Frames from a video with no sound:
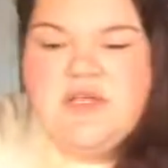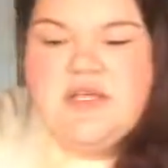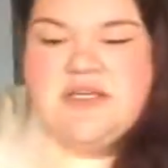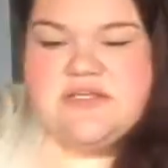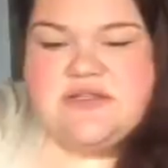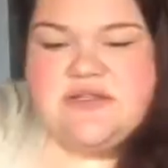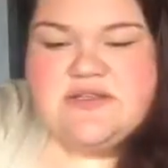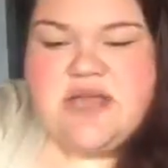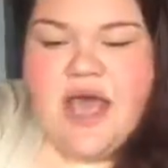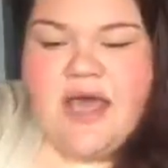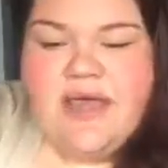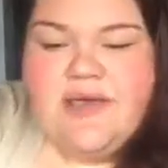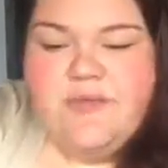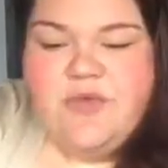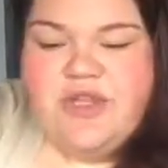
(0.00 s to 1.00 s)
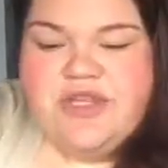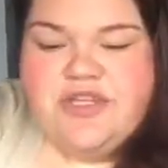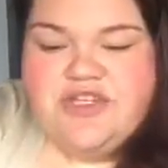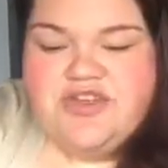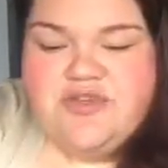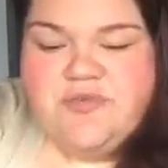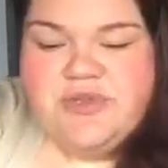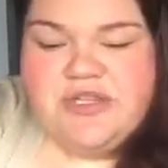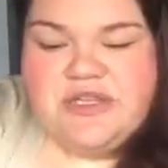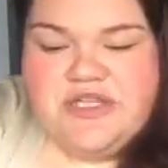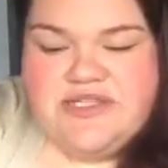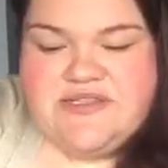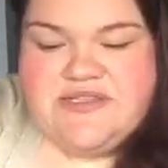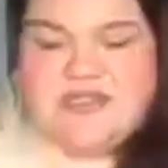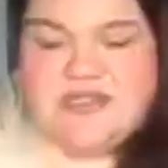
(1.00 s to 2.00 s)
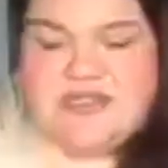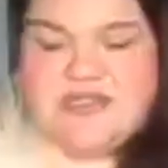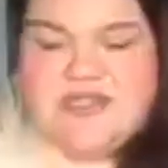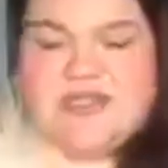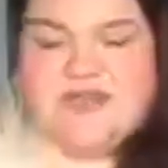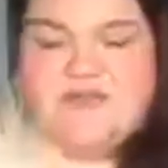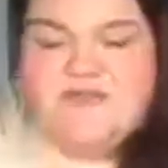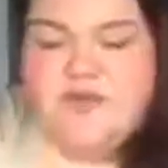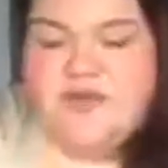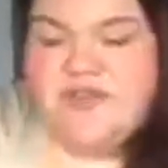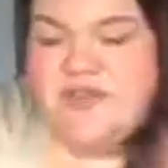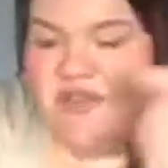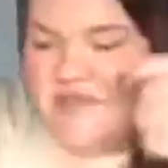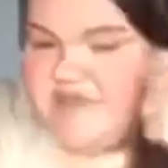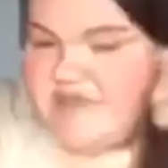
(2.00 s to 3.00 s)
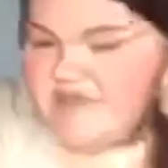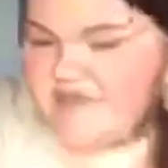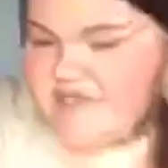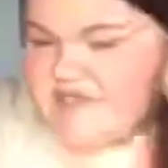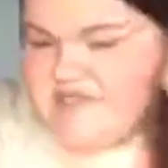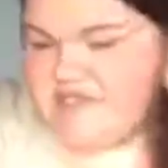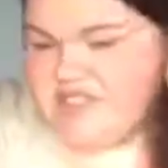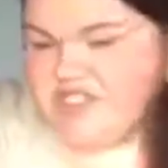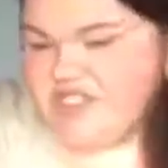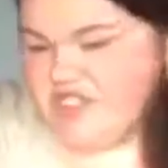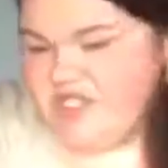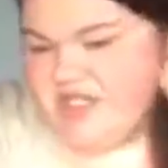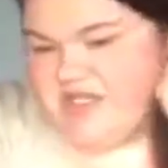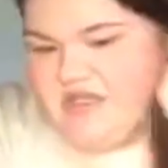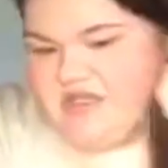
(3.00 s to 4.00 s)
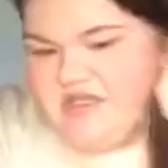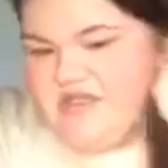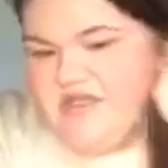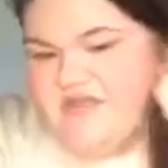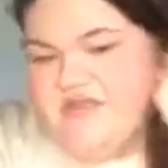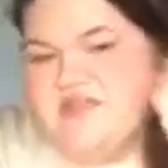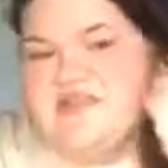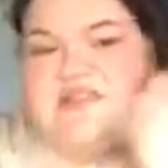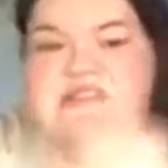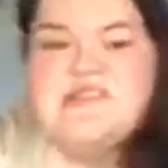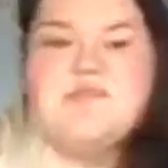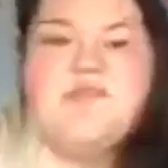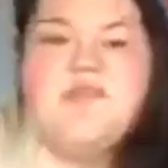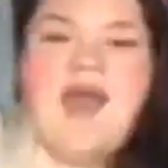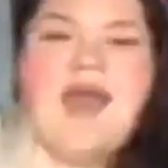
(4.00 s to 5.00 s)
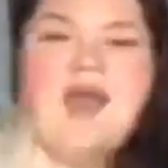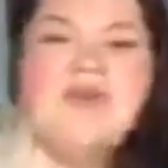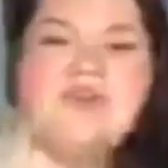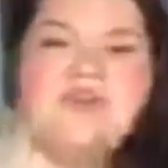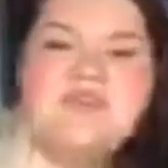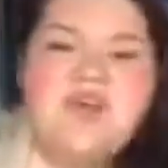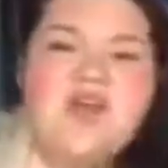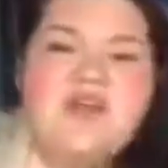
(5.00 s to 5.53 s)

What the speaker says: says, I am willing to release the need for this condition. And so this card is